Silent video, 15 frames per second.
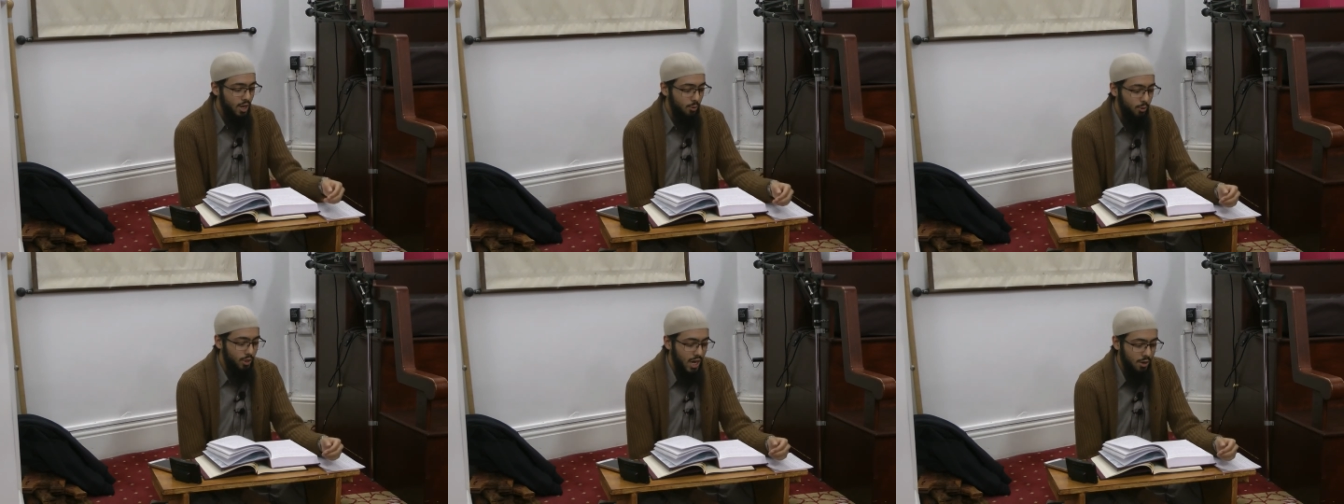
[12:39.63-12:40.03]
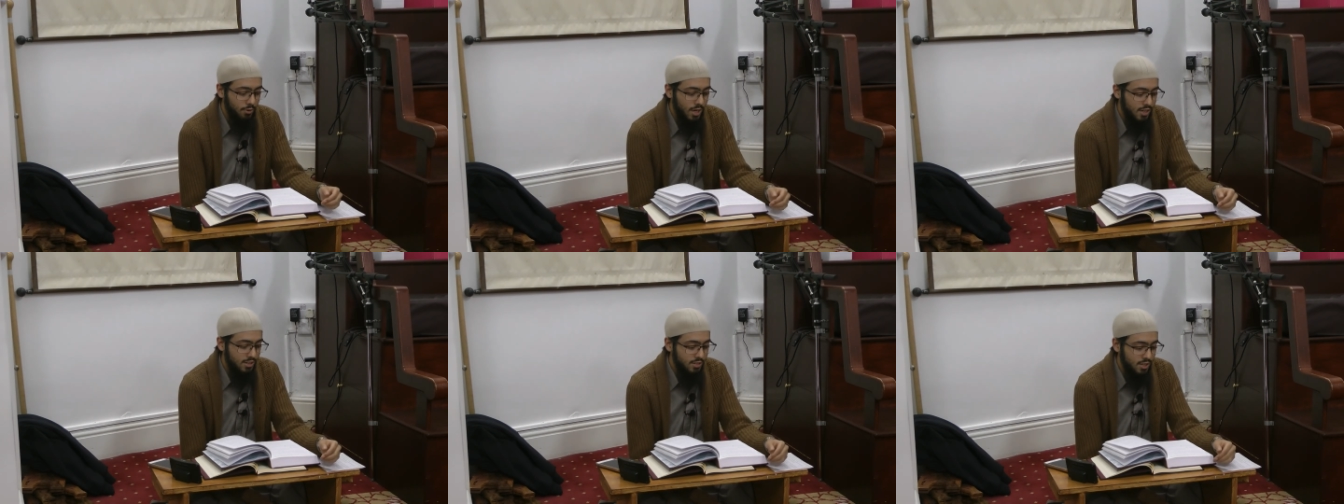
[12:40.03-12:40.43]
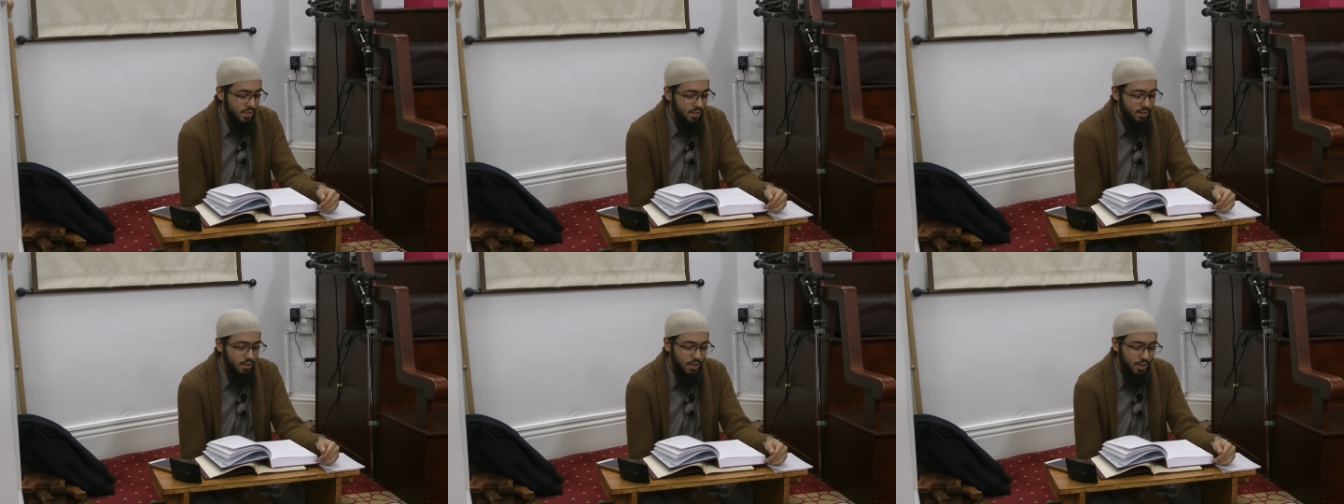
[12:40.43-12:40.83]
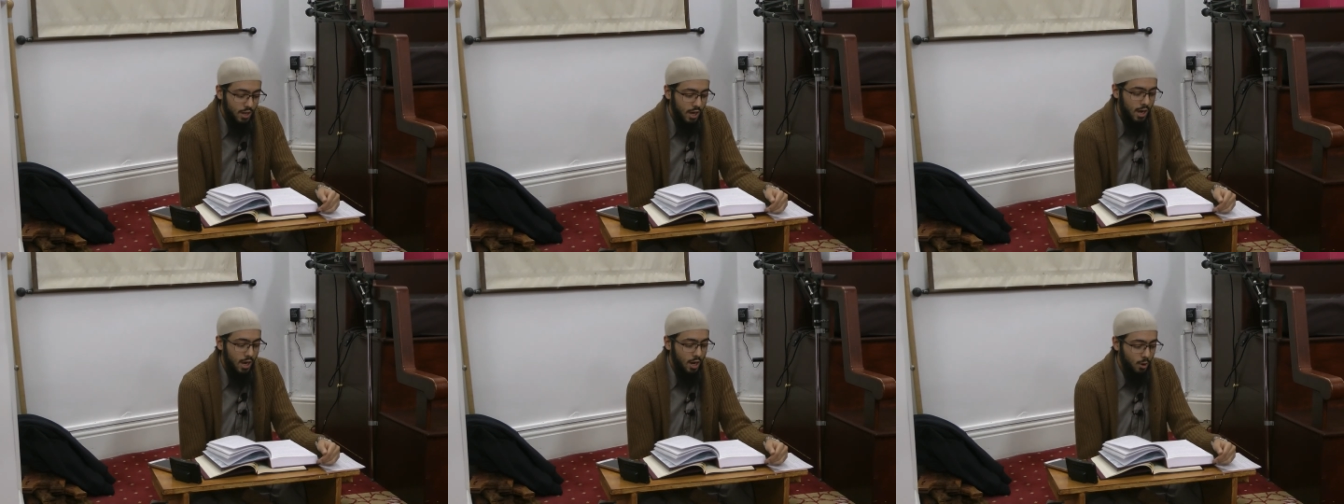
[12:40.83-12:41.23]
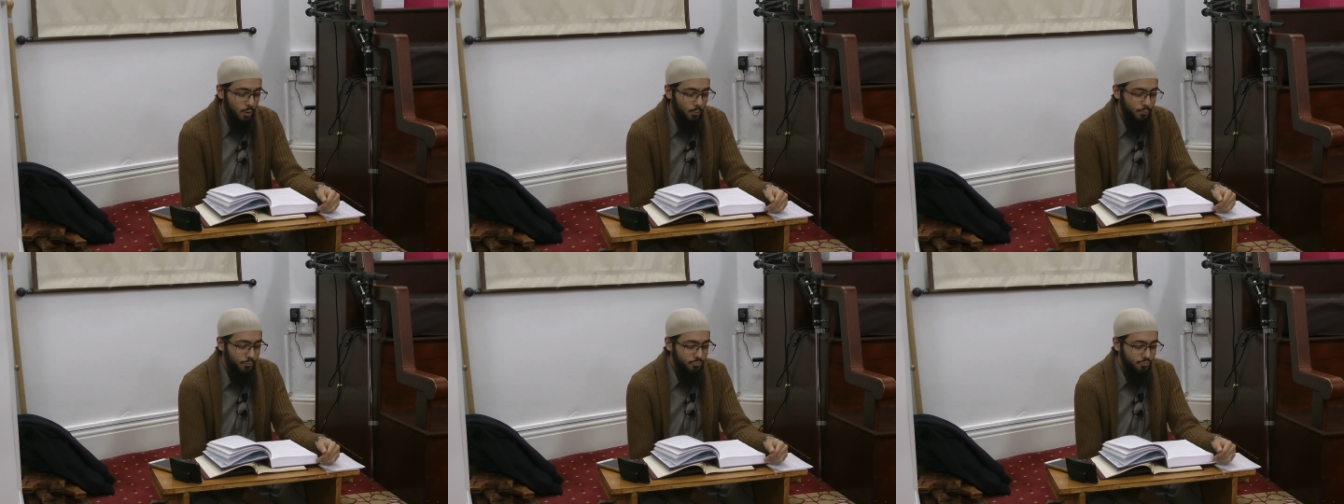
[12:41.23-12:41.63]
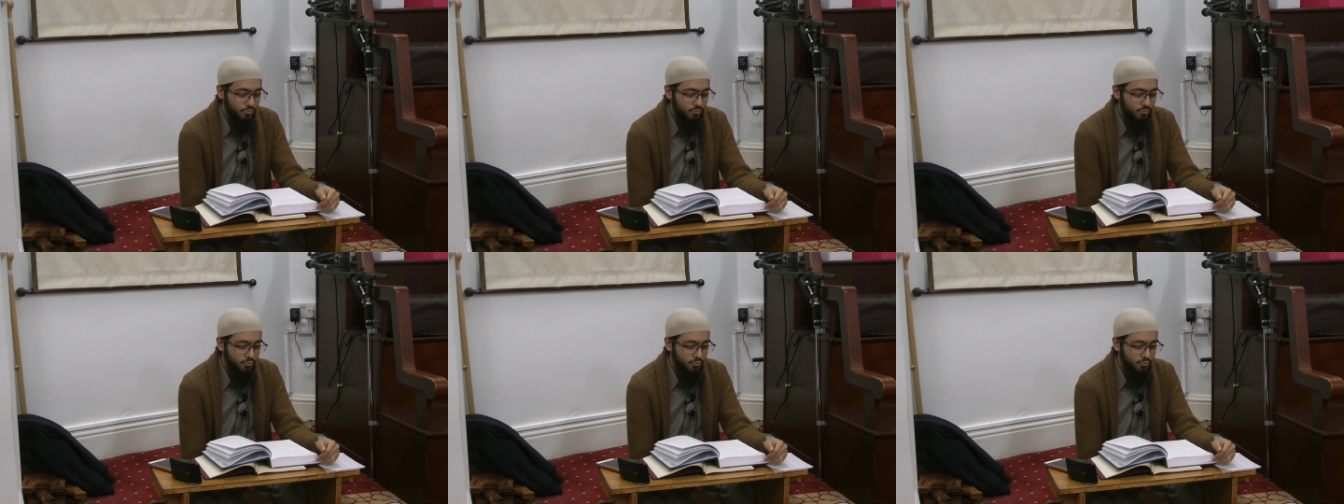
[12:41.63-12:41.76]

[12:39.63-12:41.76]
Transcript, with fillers: Without asking how.